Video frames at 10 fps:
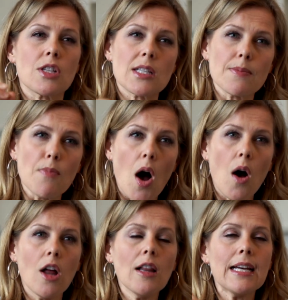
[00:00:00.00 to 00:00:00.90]

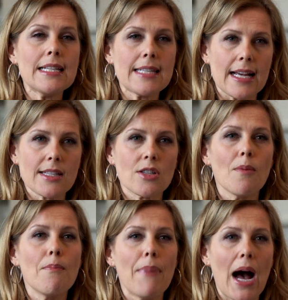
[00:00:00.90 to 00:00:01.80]
small
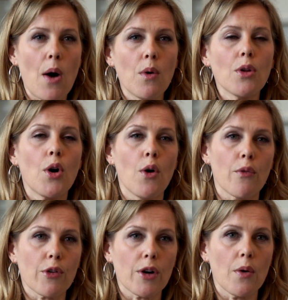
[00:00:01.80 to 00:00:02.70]
intestinal bowel
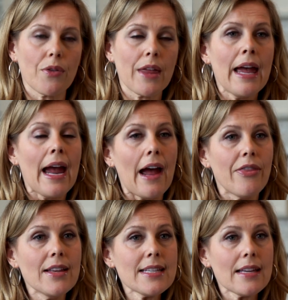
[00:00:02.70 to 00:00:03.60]
overgrowth.
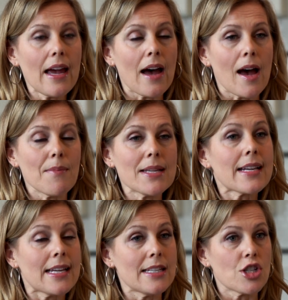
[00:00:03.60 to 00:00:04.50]
And this is
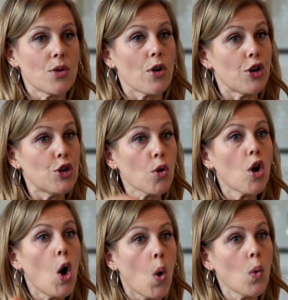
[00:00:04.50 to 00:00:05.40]
a condition where
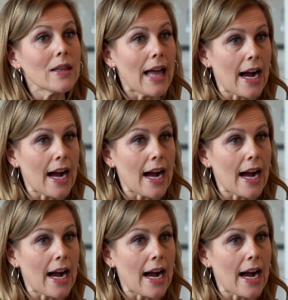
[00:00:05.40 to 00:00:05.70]
your own